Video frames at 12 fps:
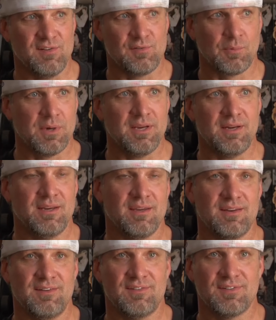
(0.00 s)
and he's
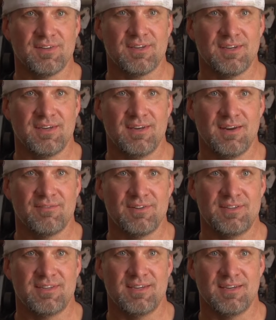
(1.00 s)
reading and he's looking at
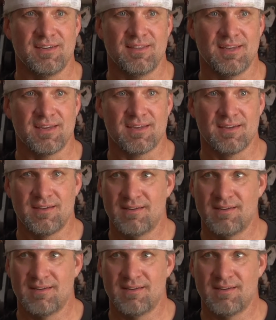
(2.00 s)
everything, and like